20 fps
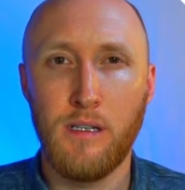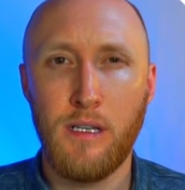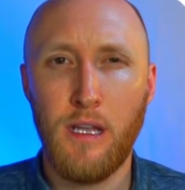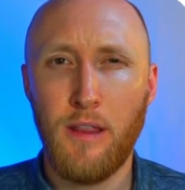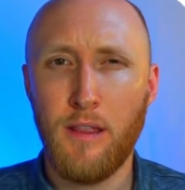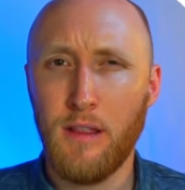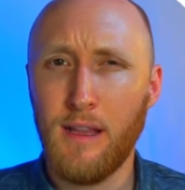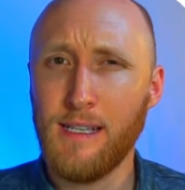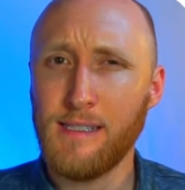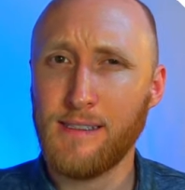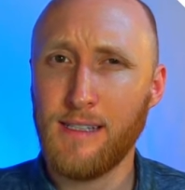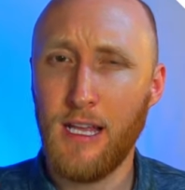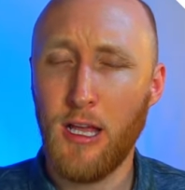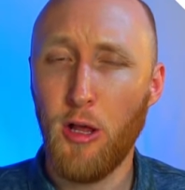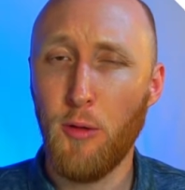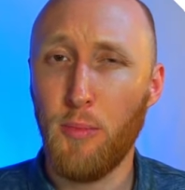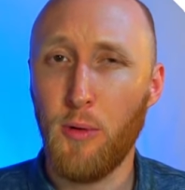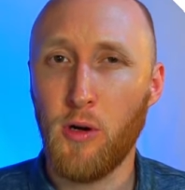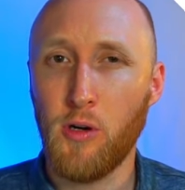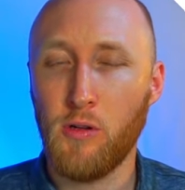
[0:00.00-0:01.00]
Now, the last
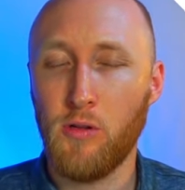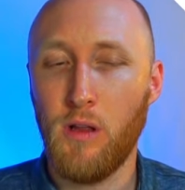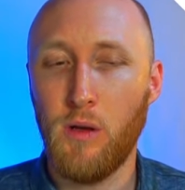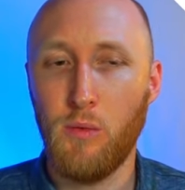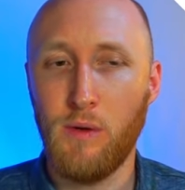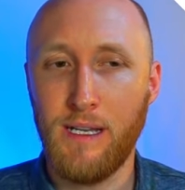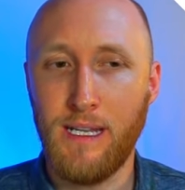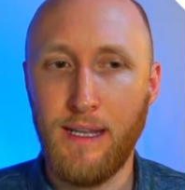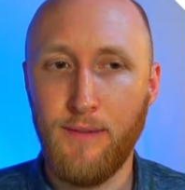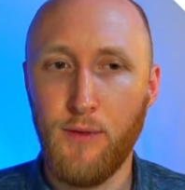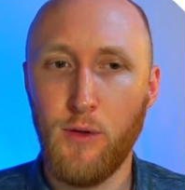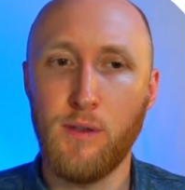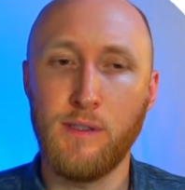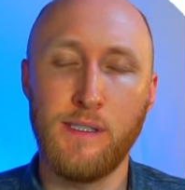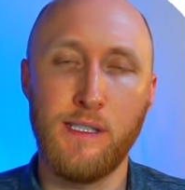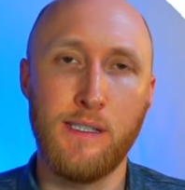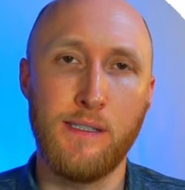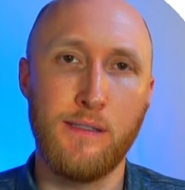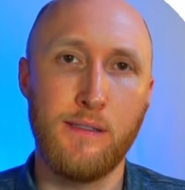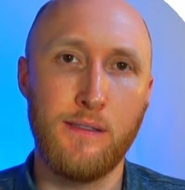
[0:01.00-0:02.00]
help article I want to give you is
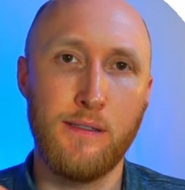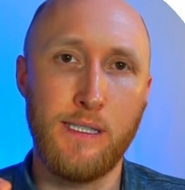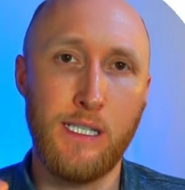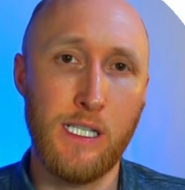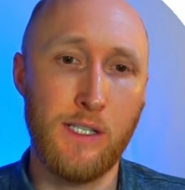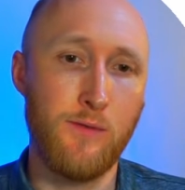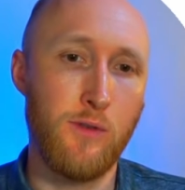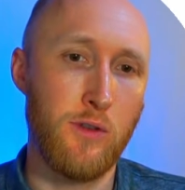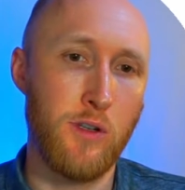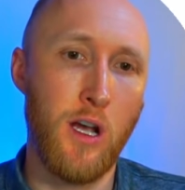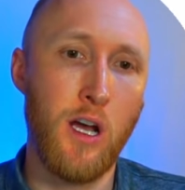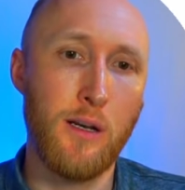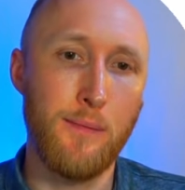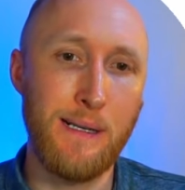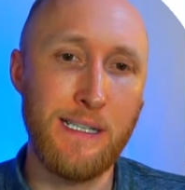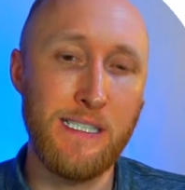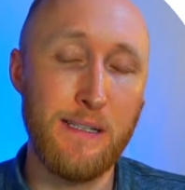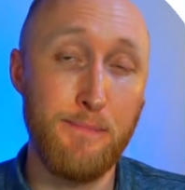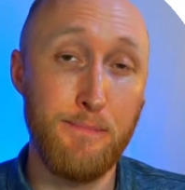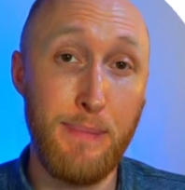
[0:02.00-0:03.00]
this Salesforce
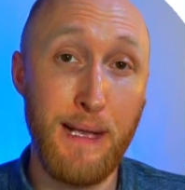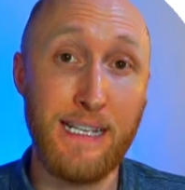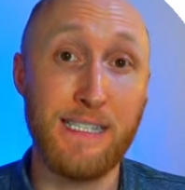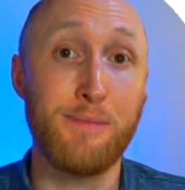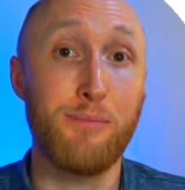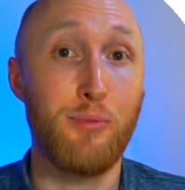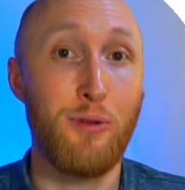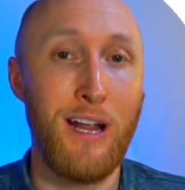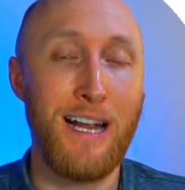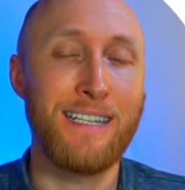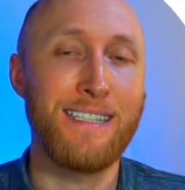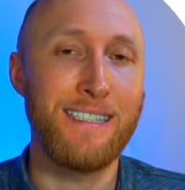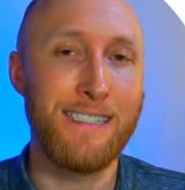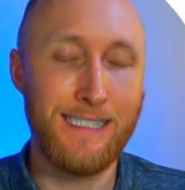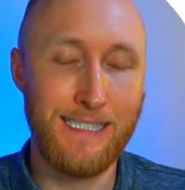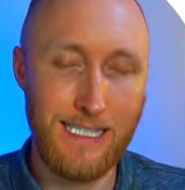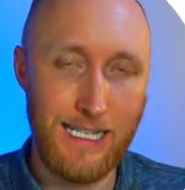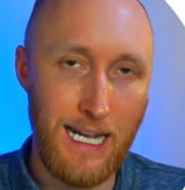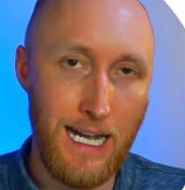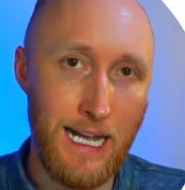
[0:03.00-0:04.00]
Automation Best Practice
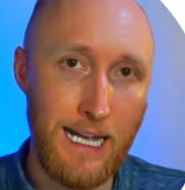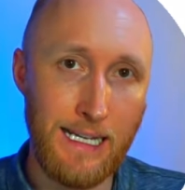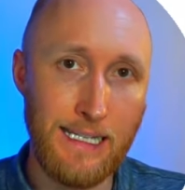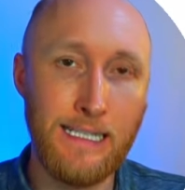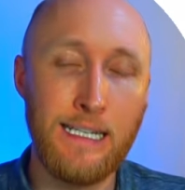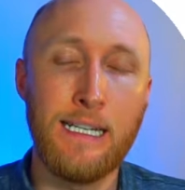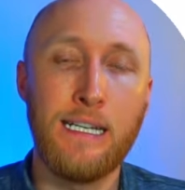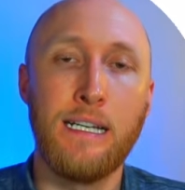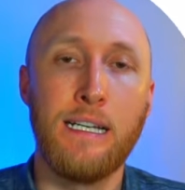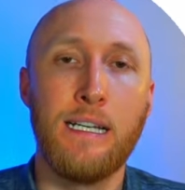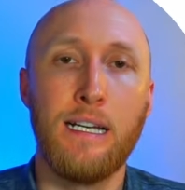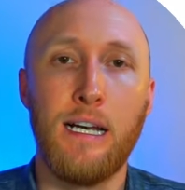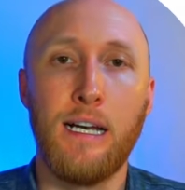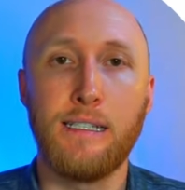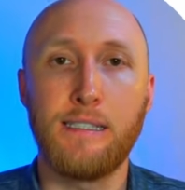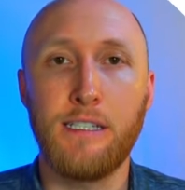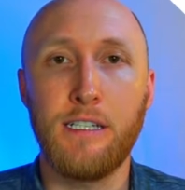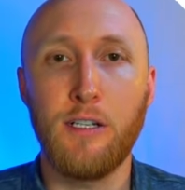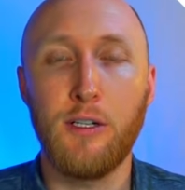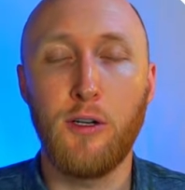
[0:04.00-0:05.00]
Guide.
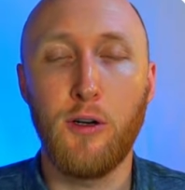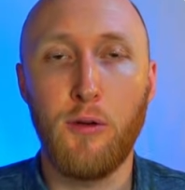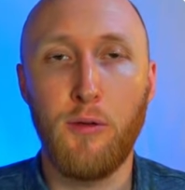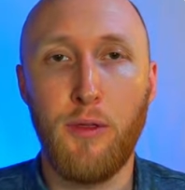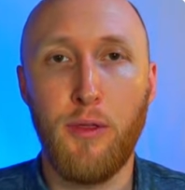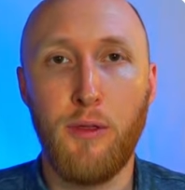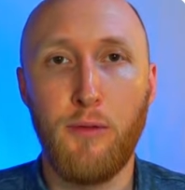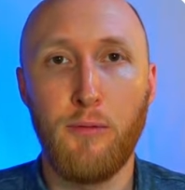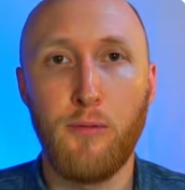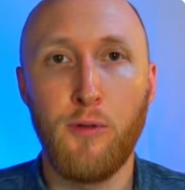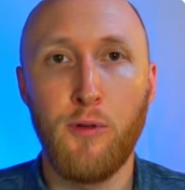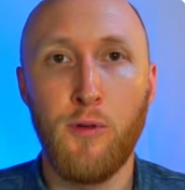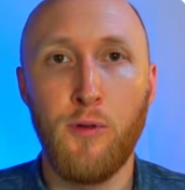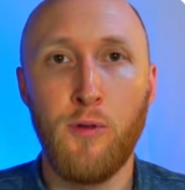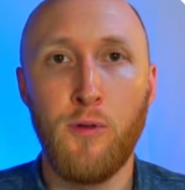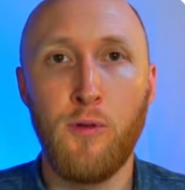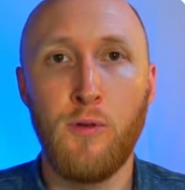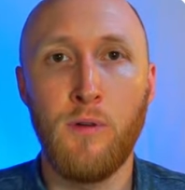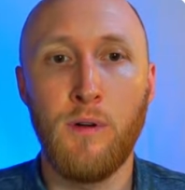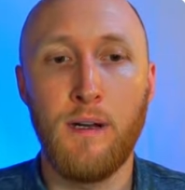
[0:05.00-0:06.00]
It's going to go
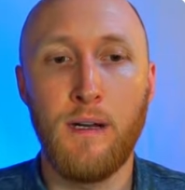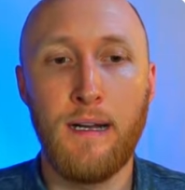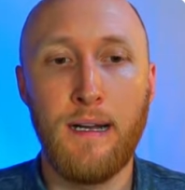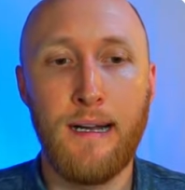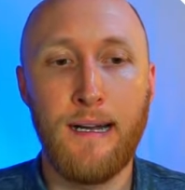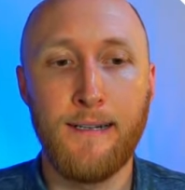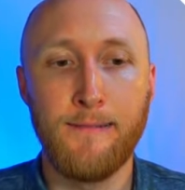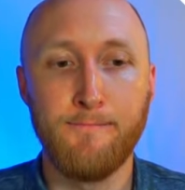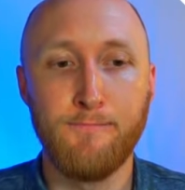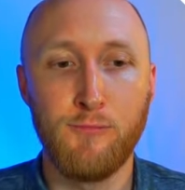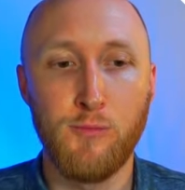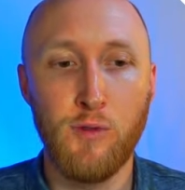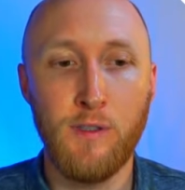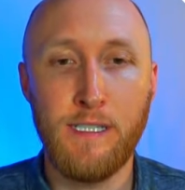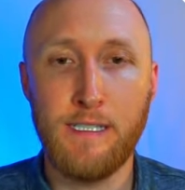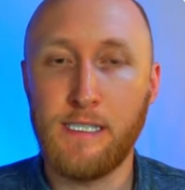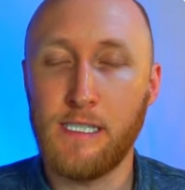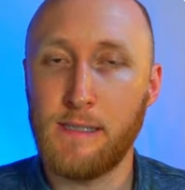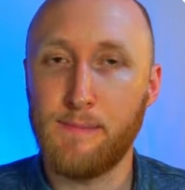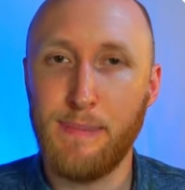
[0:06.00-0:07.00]
through really
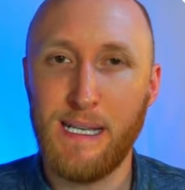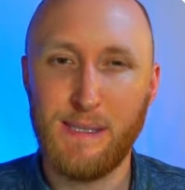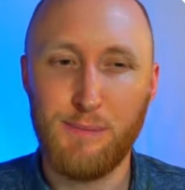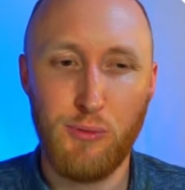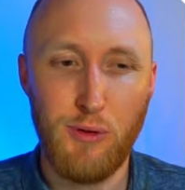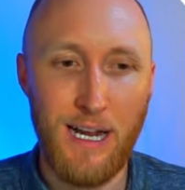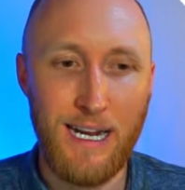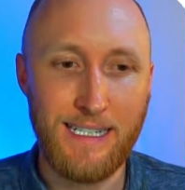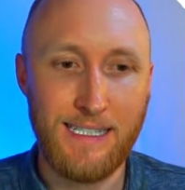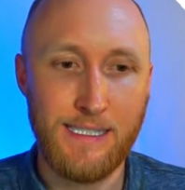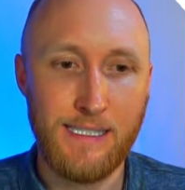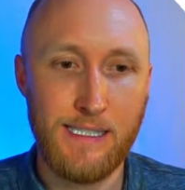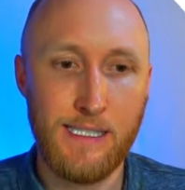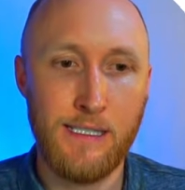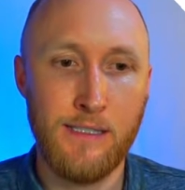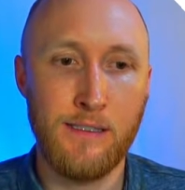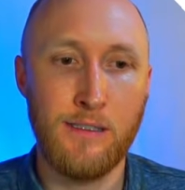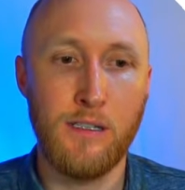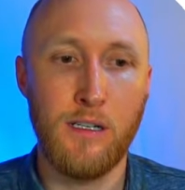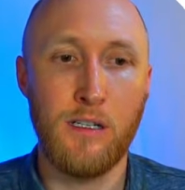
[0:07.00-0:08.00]
just best
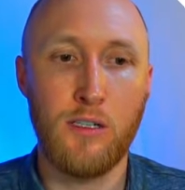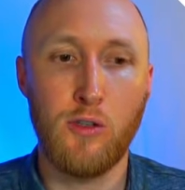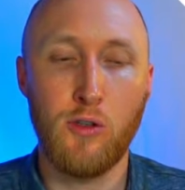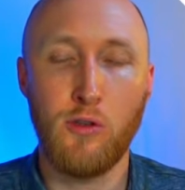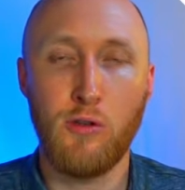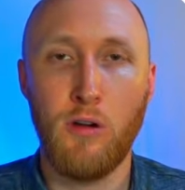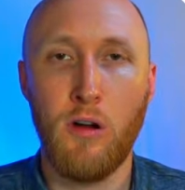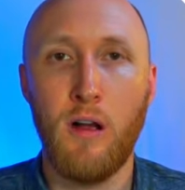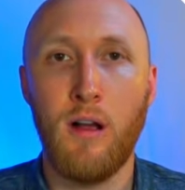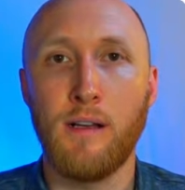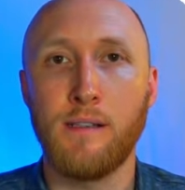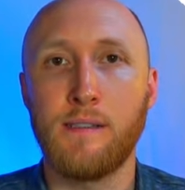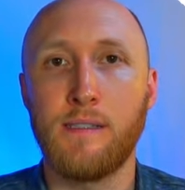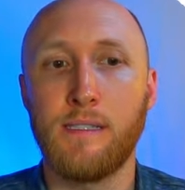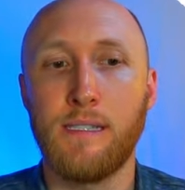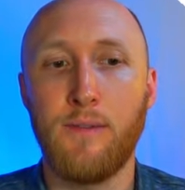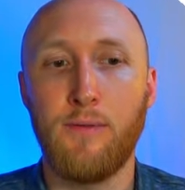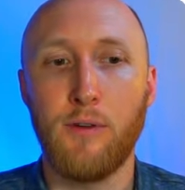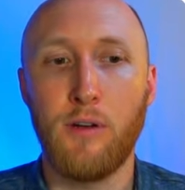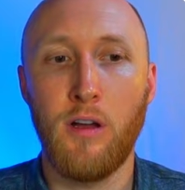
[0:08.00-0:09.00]
practices across
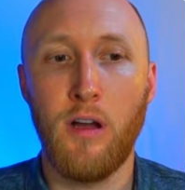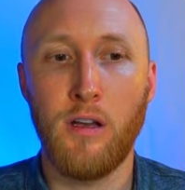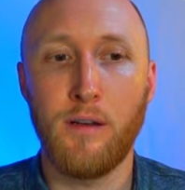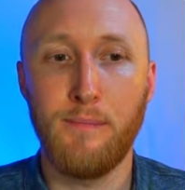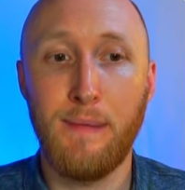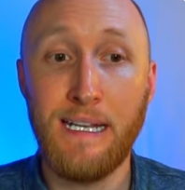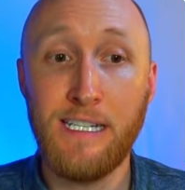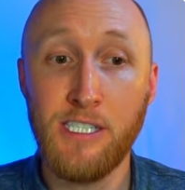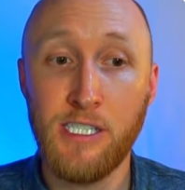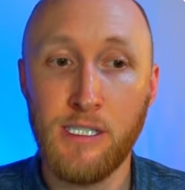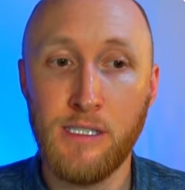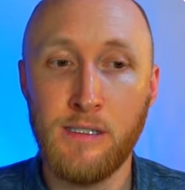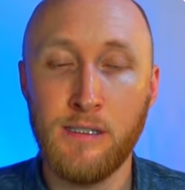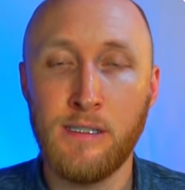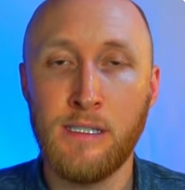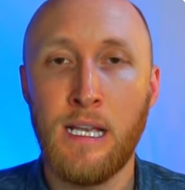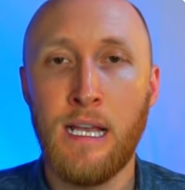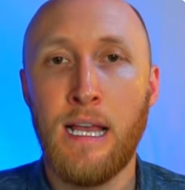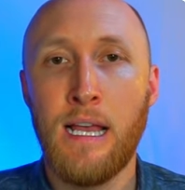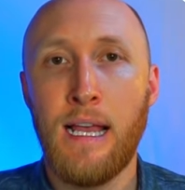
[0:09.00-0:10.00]
different
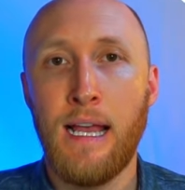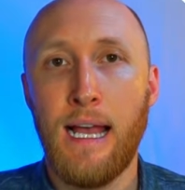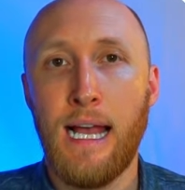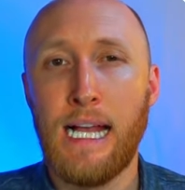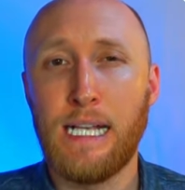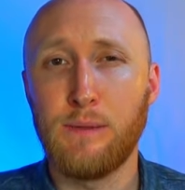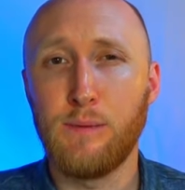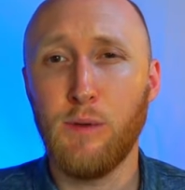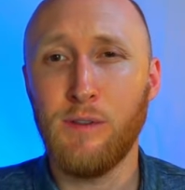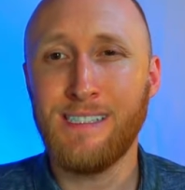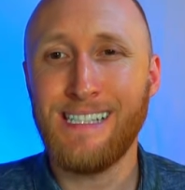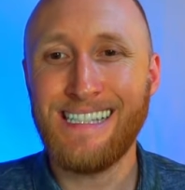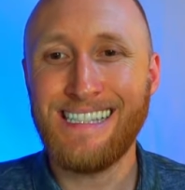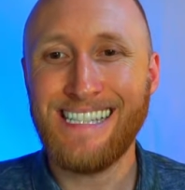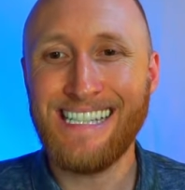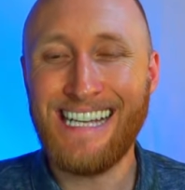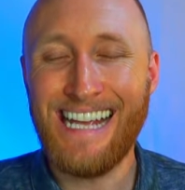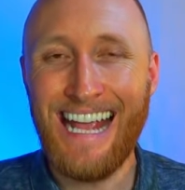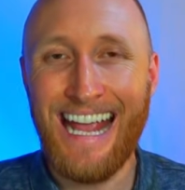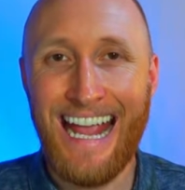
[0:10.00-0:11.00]
automations, as well as at
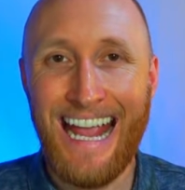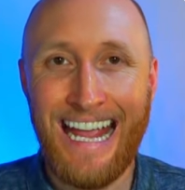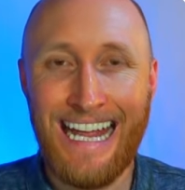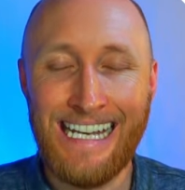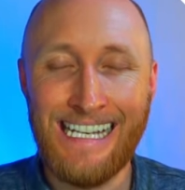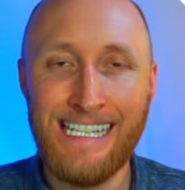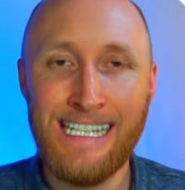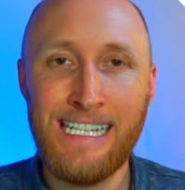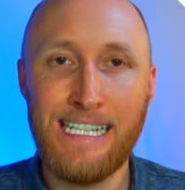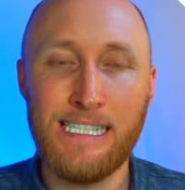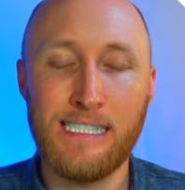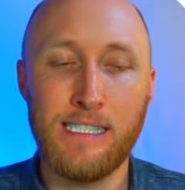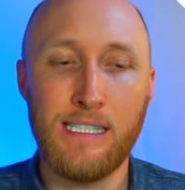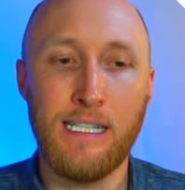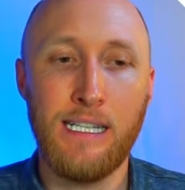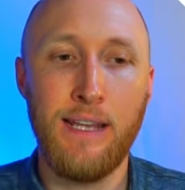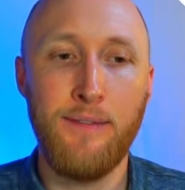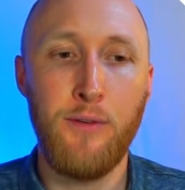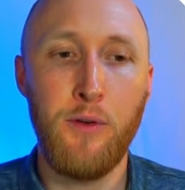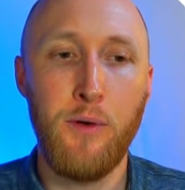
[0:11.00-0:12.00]
the end, it's going
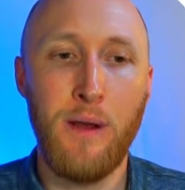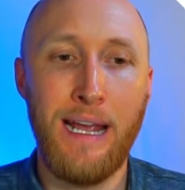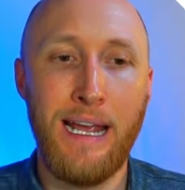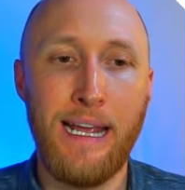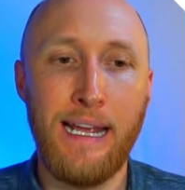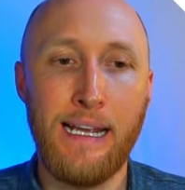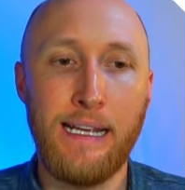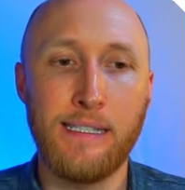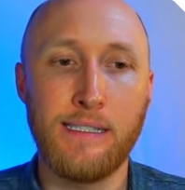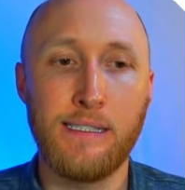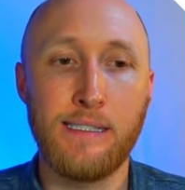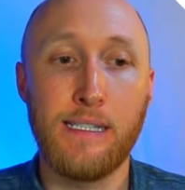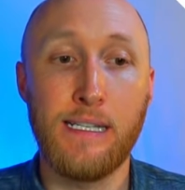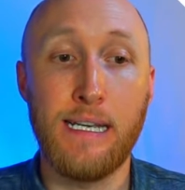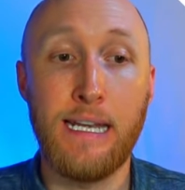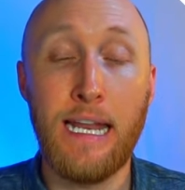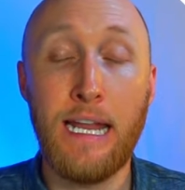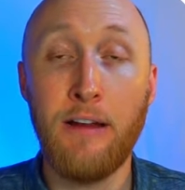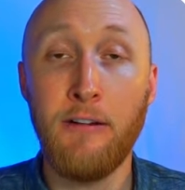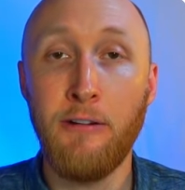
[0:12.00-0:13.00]
to give you a
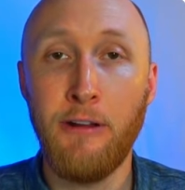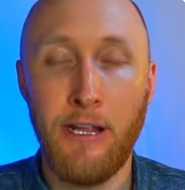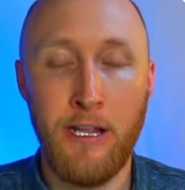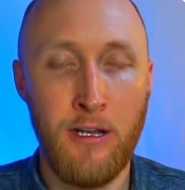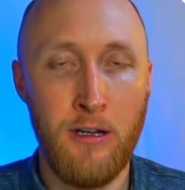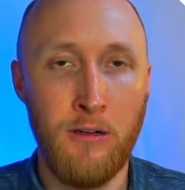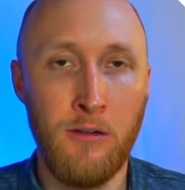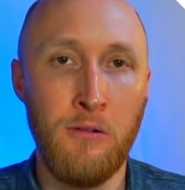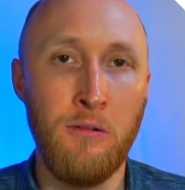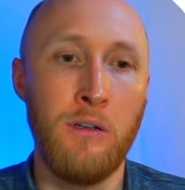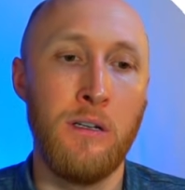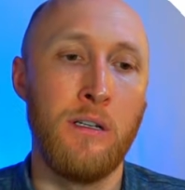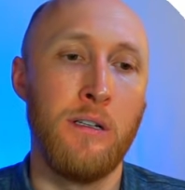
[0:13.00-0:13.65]
scenario